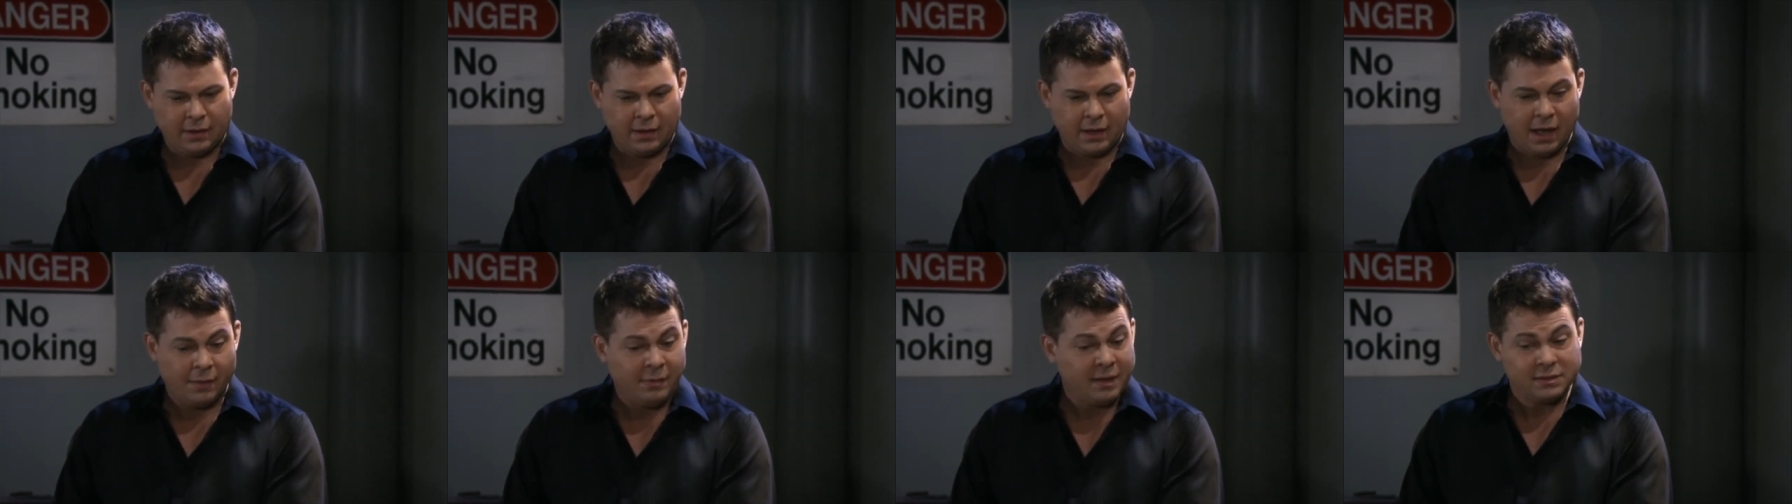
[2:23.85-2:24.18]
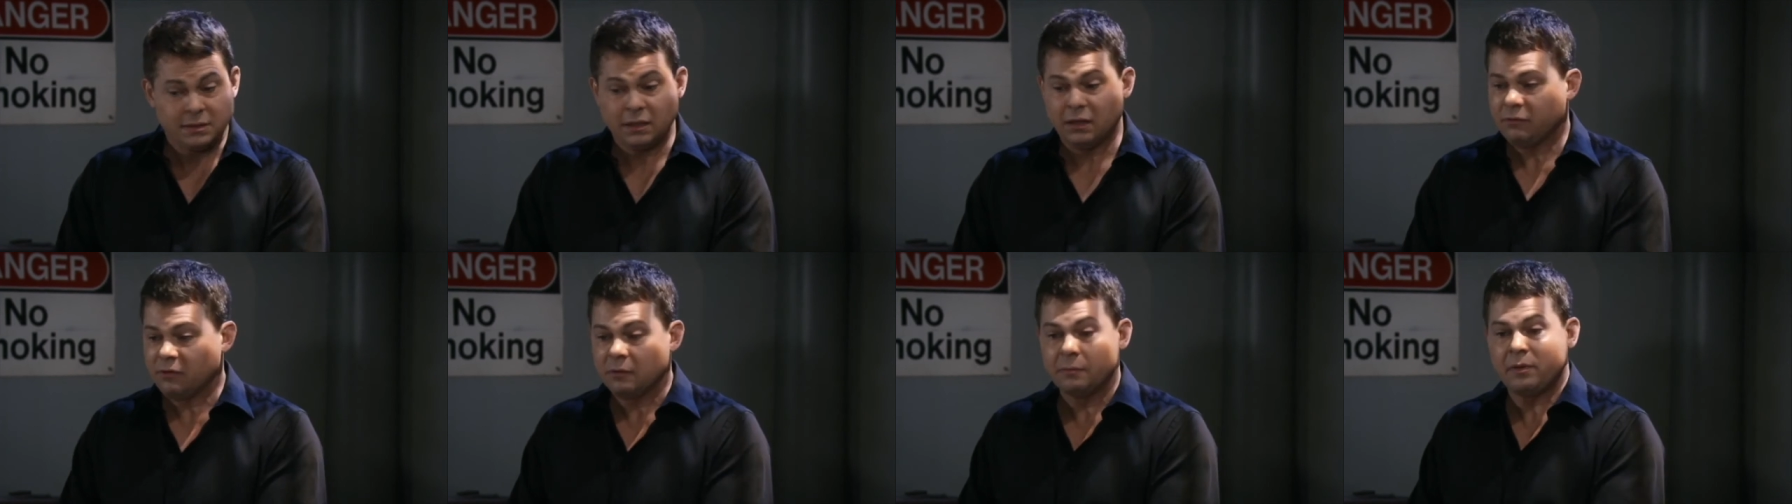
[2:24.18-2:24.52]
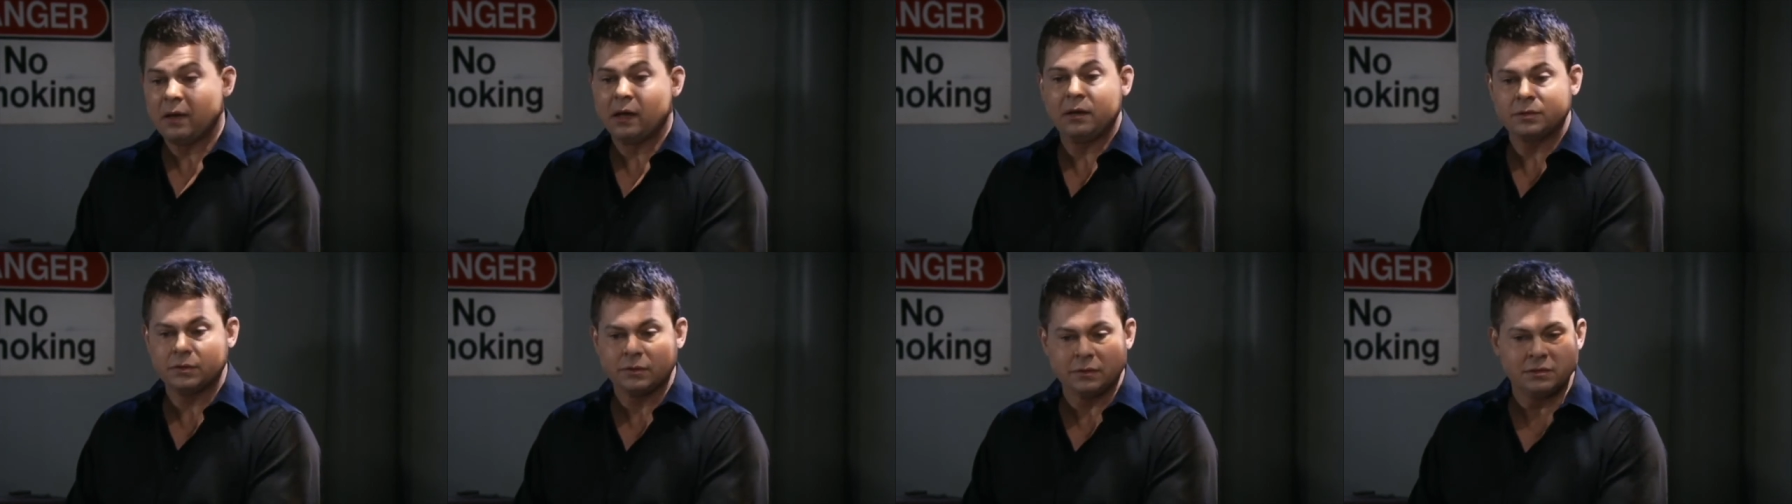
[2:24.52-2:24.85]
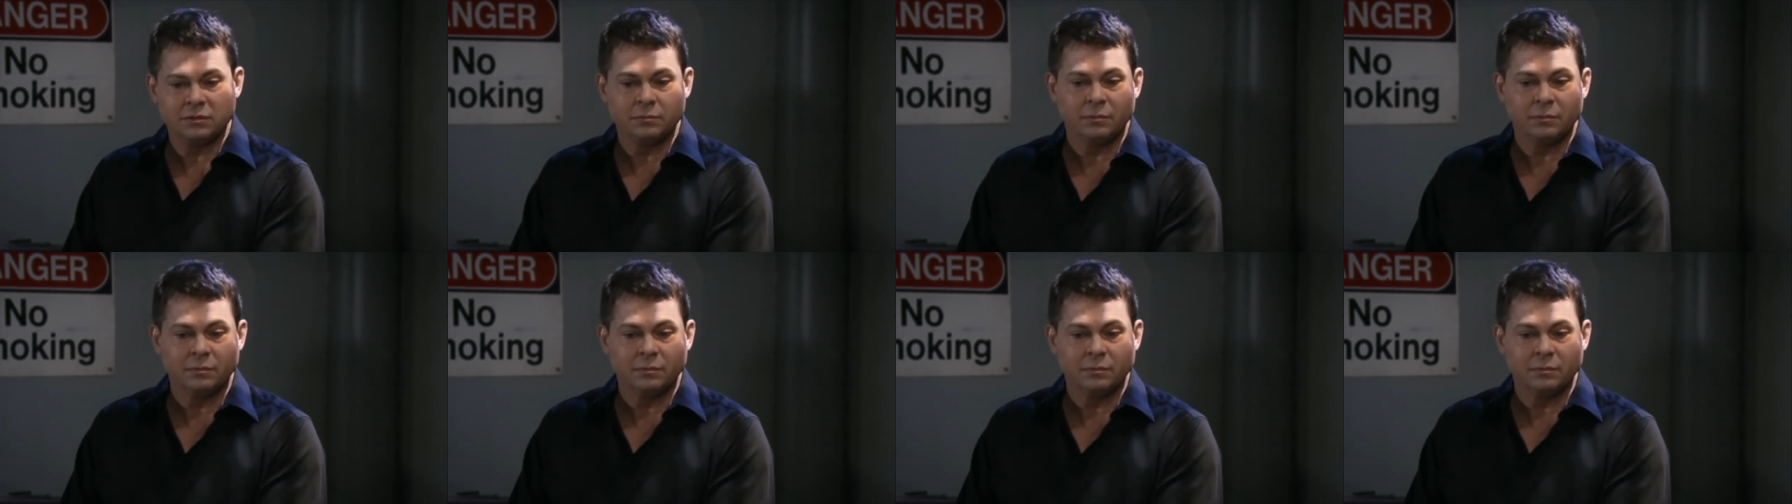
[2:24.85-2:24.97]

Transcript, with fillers: I myself am partial